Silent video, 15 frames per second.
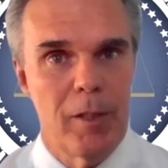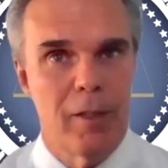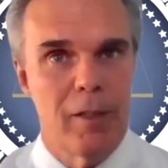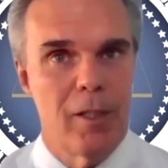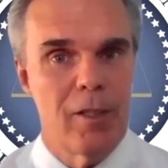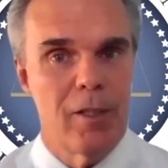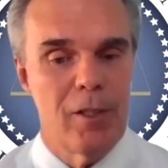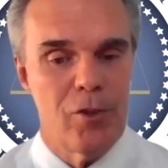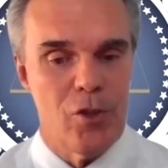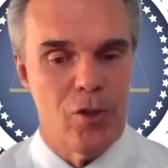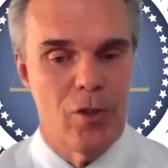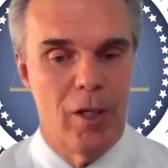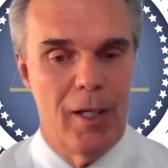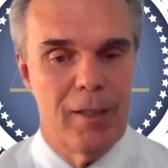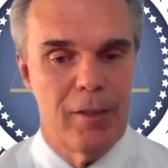It's
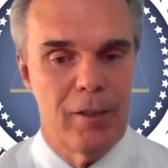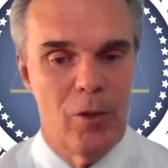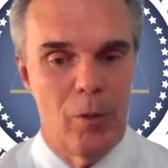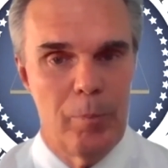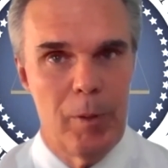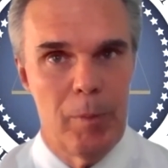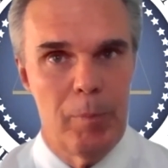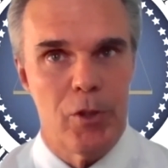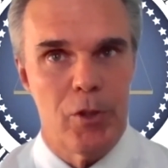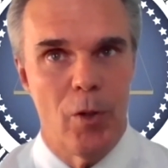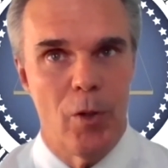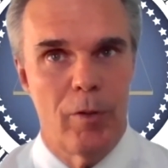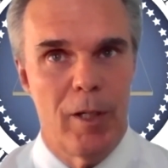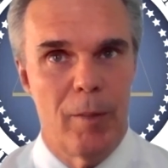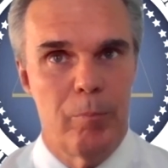not, people
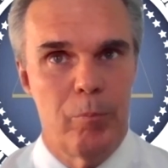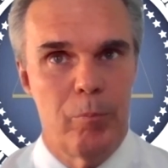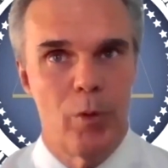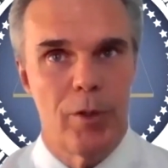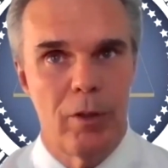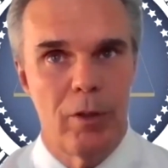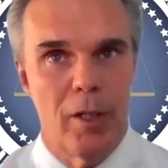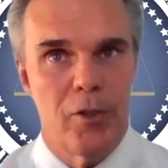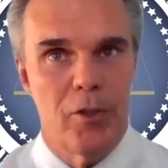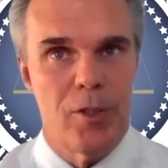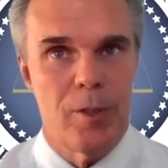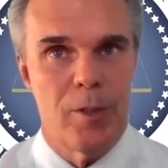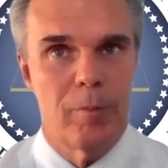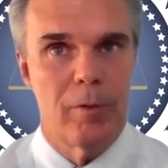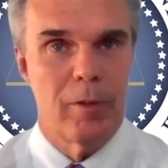showing up with
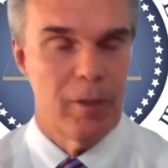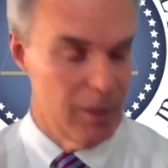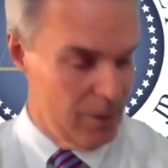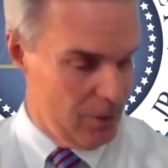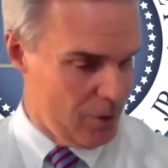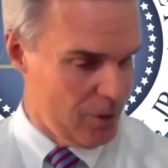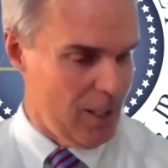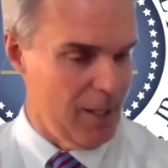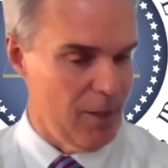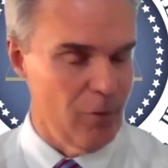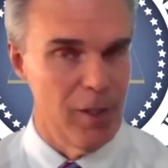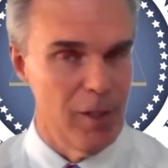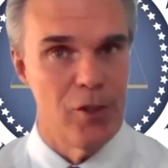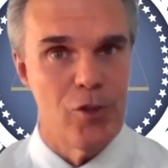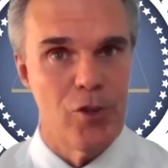lights and
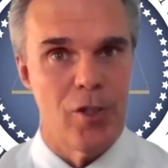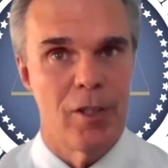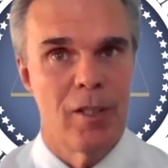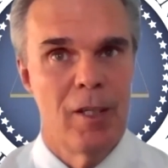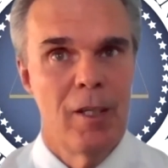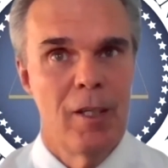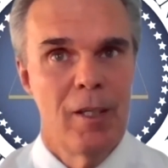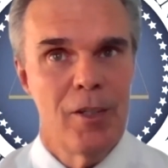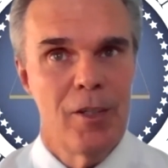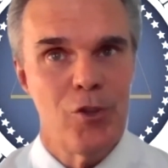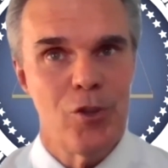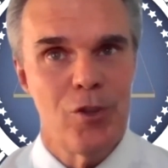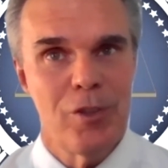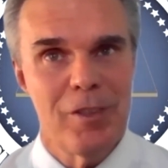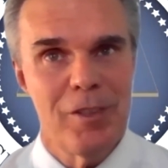sirens, and
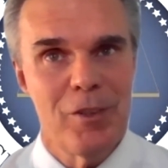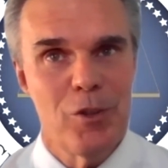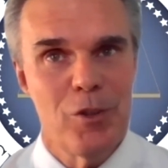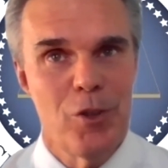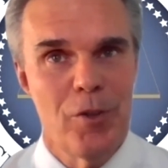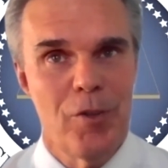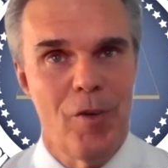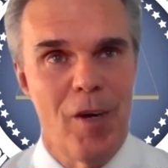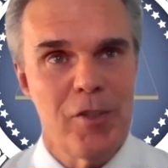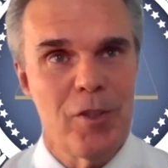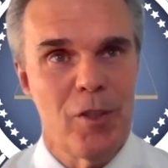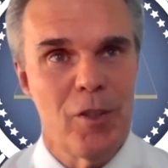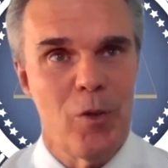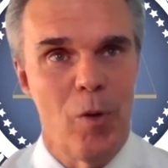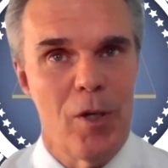it's, they're
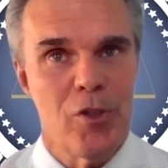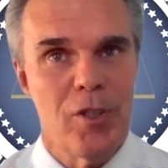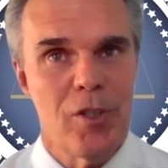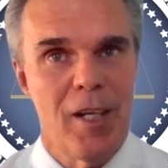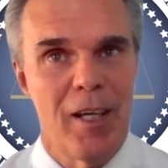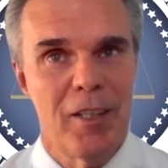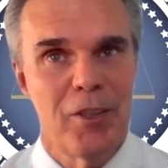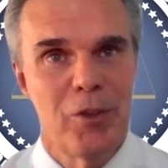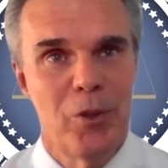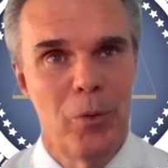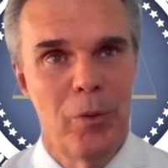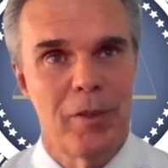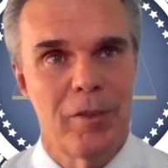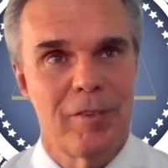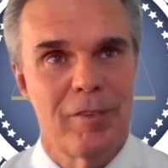asking the question, how you
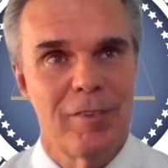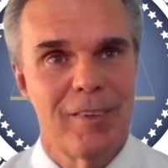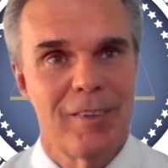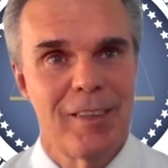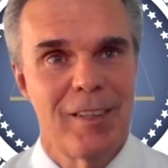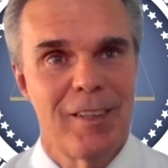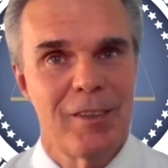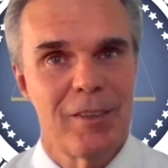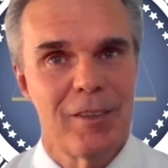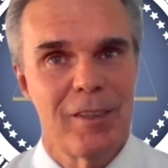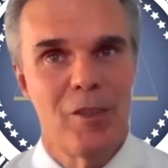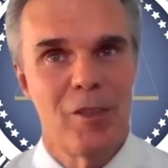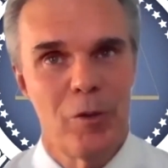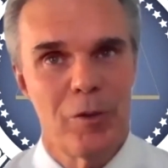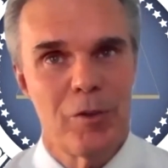doing?
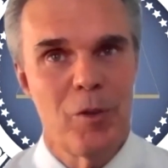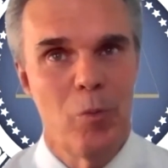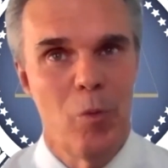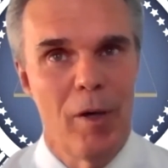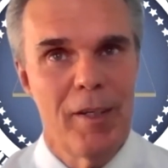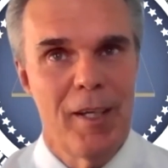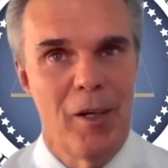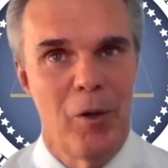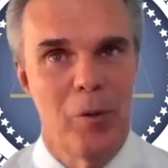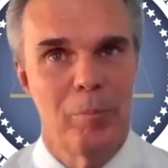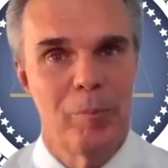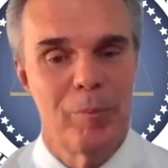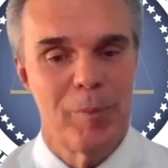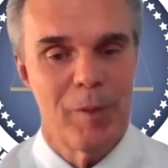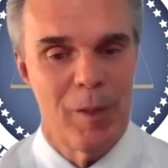And, do you want
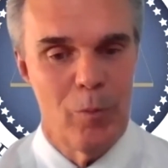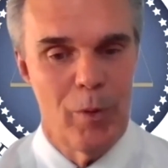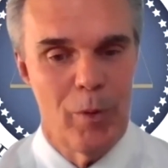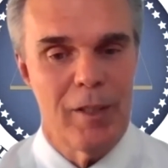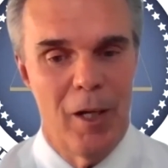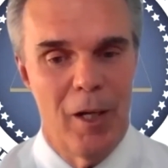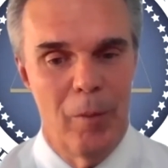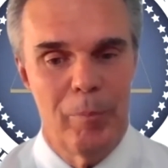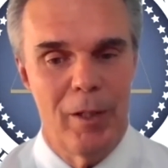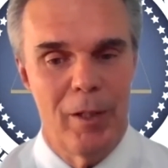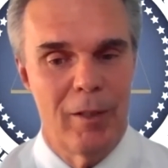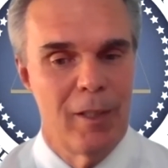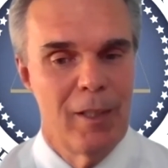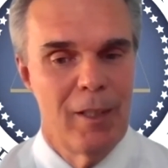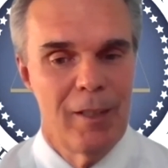help? We can help
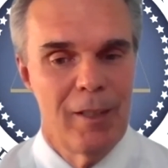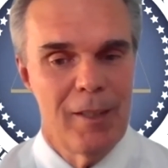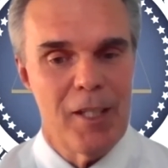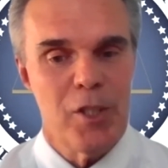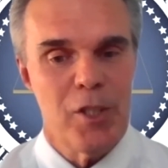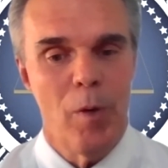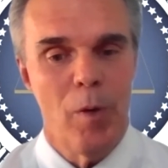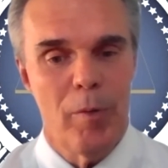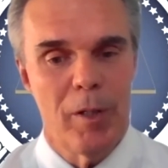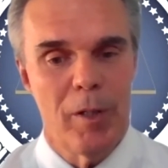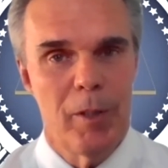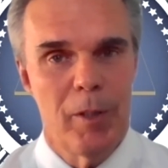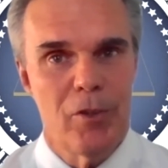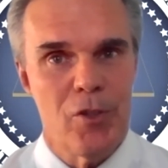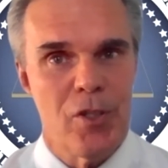you. That's the way we're going
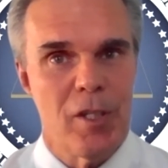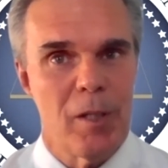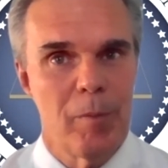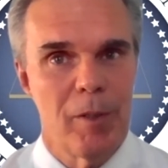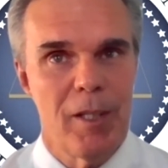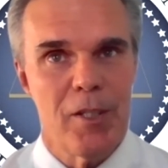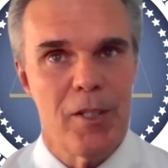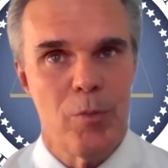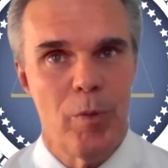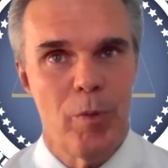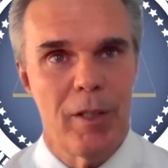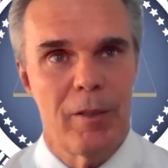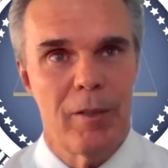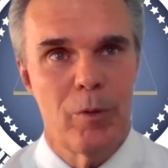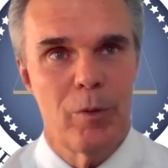to beat the stigma. That's the way
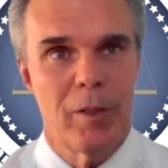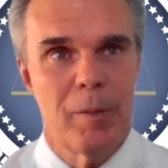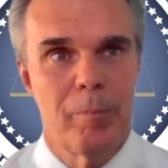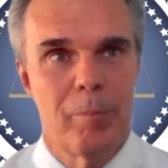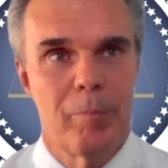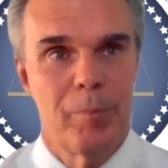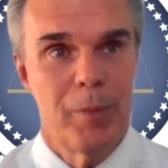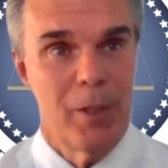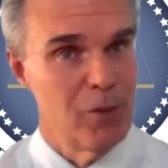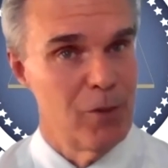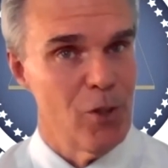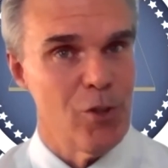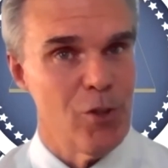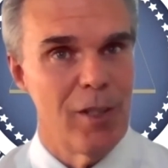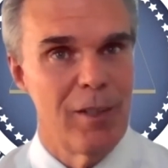we're going to beat this.